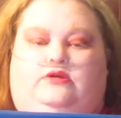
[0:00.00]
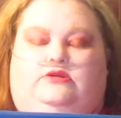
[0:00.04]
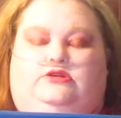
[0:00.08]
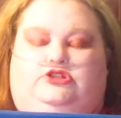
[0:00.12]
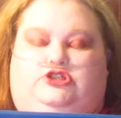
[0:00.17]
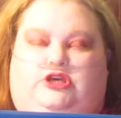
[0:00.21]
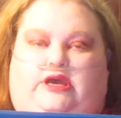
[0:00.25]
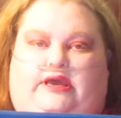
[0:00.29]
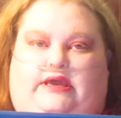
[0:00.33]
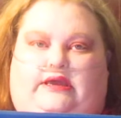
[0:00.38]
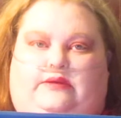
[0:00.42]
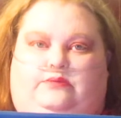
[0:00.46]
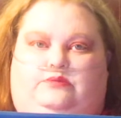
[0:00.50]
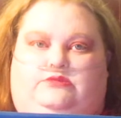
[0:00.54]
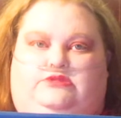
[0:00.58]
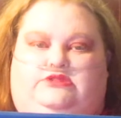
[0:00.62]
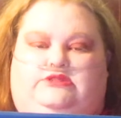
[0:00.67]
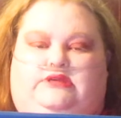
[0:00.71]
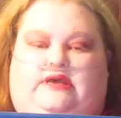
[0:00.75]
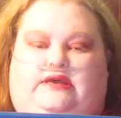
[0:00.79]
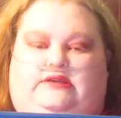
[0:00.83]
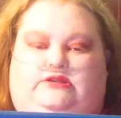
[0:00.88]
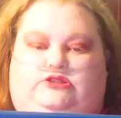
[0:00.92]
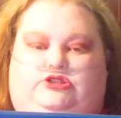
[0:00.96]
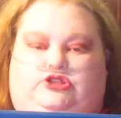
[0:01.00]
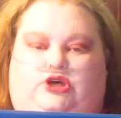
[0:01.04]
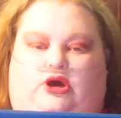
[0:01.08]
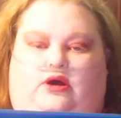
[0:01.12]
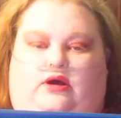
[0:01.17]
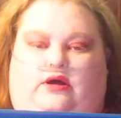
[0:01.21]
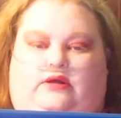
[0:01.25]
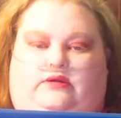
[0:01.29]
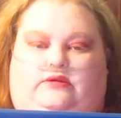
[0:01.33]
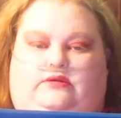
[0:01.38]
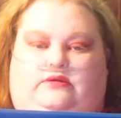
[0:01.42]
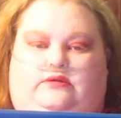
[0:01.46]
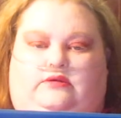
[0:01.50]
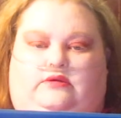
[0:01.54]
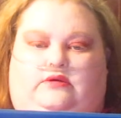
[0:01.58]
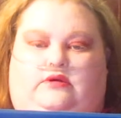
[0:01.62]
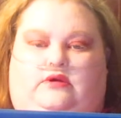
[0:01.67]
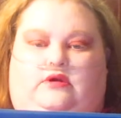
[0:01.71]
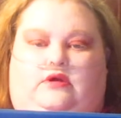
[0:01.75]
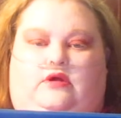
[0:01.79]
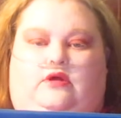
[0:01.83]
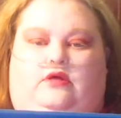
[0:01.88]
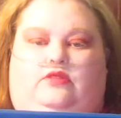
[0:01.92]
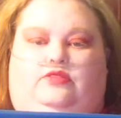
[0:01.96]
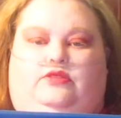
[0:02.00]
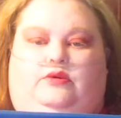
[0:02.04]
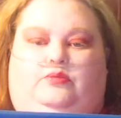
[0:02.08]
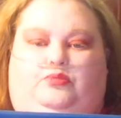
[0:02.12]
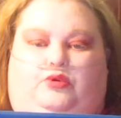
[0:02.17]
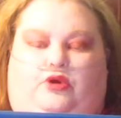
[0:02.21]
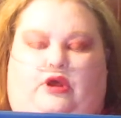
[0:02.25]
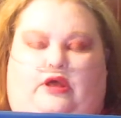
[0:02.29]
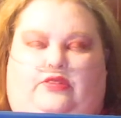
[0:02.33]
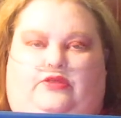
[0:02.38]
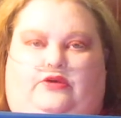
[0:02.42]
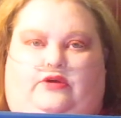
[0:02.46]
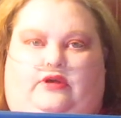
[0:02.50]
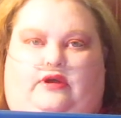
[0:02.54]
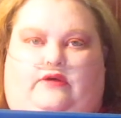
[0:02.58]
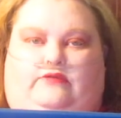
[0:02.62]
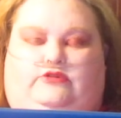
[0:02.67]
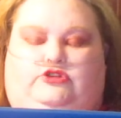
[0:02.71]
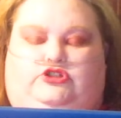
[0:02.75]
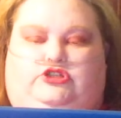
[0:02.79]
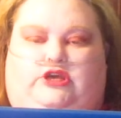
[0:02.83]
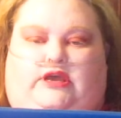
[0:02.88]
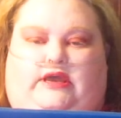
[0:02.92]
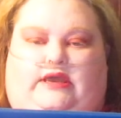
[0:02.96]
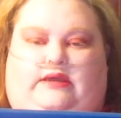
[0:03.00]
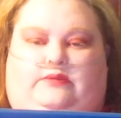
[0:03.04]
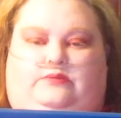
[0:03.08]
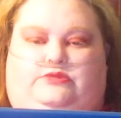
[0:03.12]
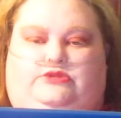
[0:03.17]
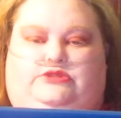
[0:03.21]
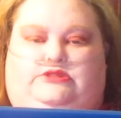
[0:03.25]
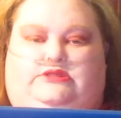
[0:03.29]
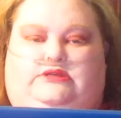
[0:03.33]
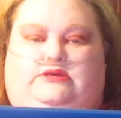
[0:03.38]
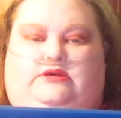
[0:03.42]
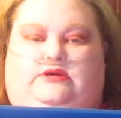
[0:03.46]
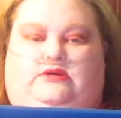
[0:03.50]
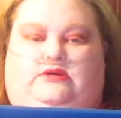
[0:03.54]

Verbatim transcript: James and John, the brother of James.